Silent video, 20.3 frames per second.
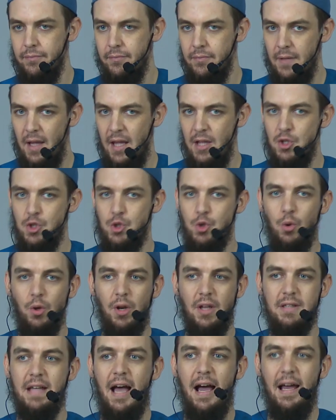In Surah
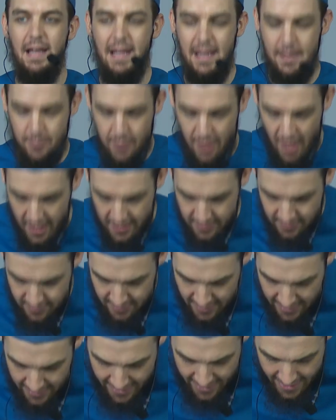Ali Imran,
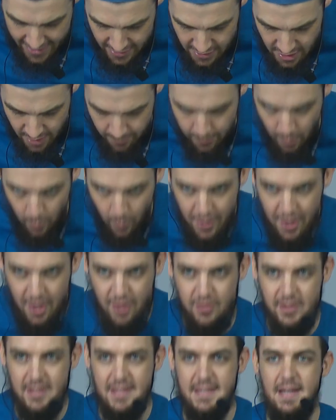ayah number
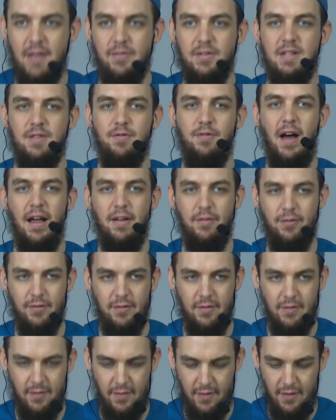175.
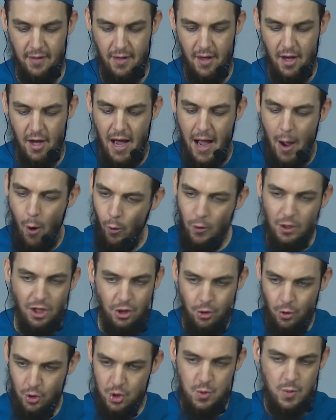All the
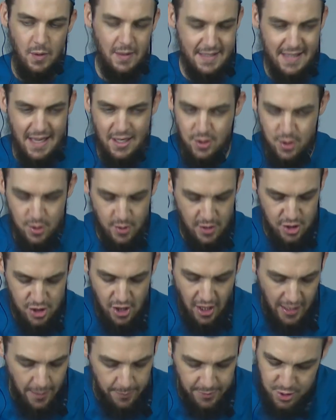notes we'll send to you,
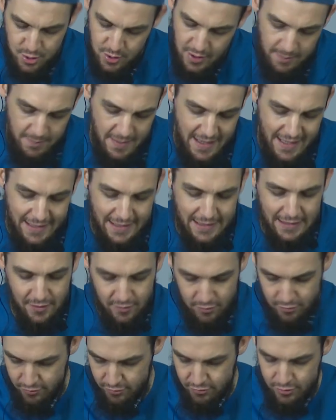inshallah, but you can make a
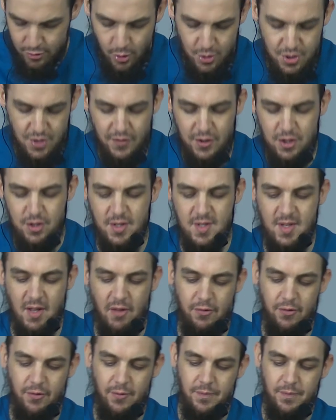little note of it yourself.